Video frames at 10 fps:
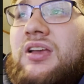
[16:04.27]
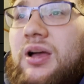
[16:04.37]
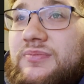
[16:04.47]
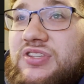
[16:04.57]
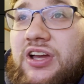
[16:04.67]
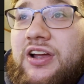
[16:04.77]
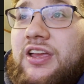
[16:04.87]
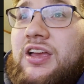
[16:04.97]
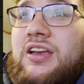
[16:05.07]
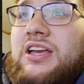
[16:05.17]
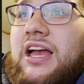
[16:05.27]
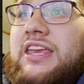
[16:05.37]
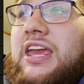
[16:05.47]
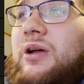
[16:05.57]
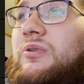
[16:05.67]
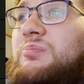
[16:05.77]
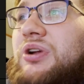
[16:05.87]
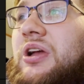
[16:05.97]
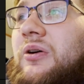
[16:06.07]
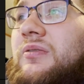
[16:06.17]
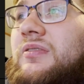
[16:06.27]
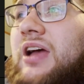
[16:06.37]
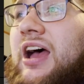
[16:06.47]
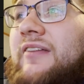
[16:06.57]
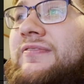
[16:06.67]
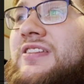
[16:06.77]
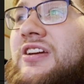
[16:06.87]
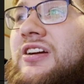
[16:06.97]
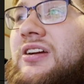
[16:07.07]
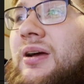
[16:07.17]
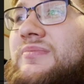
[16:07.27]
I'm sorry. I can't with Brionne. F tier, I'm